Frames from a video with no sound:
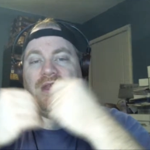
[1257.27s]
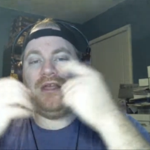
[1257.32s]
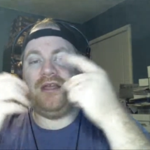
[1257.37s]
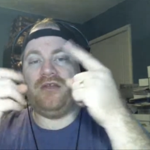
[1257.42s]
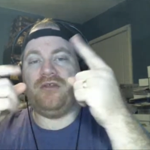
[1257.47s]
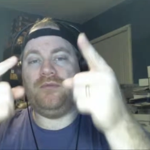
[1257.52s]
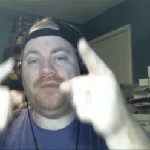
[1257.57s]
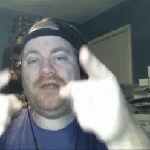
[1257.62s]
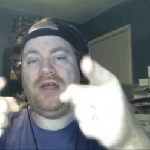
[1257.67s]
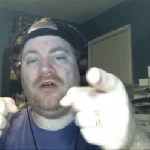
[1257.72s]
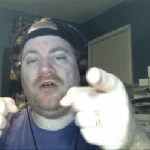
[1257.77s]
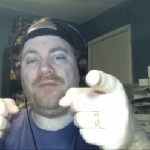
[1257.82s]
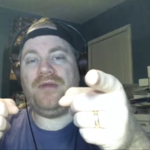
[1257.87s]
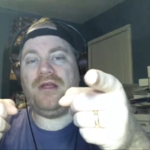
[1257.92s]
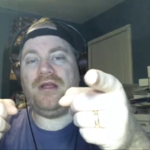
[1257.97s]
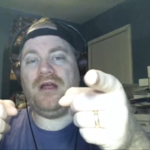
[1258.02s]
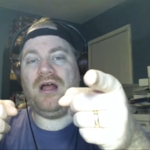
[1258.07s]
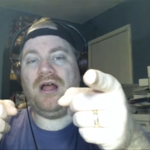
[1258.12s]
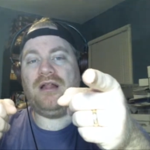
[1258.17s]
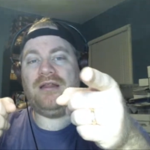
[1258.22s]
You'll be helping
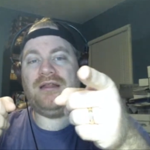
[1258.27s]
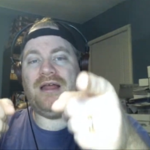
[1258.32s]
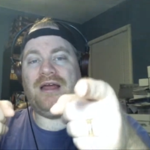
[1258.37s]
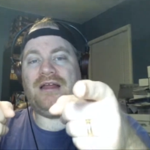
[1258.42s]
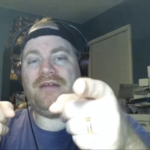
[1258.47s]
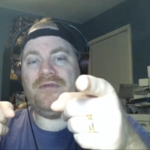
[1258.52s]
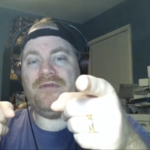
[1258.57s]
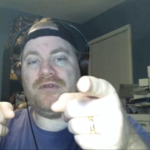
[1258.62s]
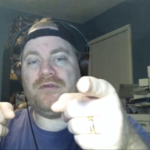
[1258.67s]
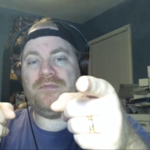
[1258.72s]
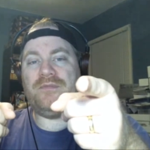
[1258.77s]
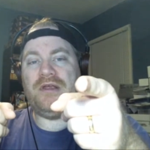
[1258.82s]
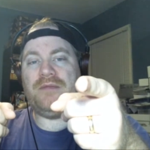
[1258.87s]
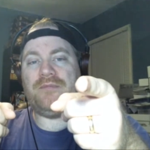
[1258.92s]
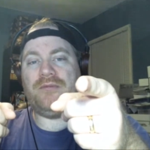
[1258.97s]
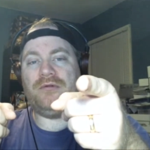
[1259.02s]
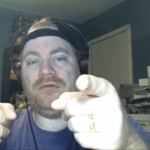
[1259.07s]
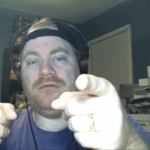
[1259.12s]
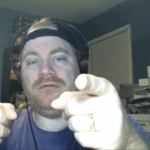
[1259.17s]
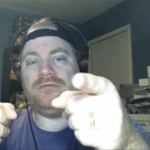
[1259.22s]
a lot of other
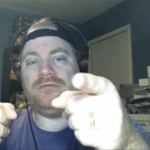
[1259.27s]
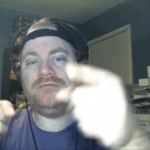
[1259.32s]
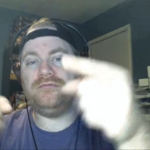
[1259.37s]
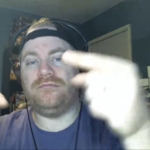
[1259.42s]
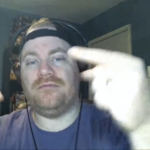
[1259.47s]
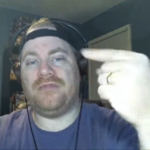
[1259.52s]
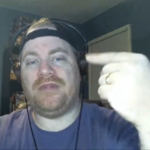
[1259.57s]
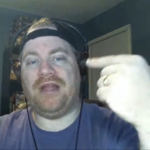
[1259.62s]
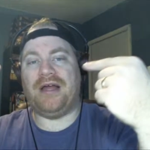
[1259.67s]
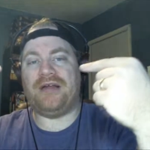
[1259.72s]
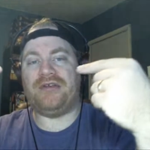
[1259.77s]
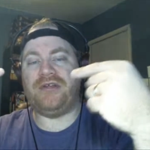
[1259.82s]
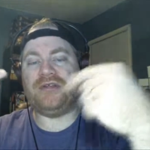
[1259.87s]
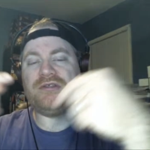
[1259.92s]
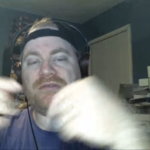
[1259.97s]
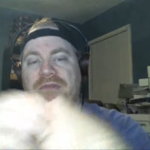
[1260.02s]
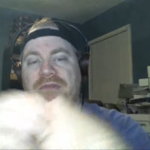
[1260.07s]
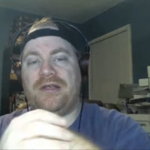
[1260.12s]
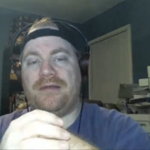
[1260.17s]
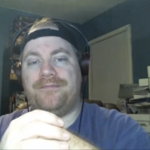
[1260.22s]
people, not just
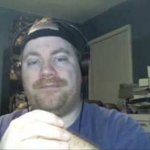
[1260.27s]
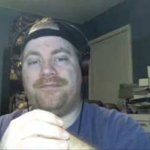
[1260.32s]
me.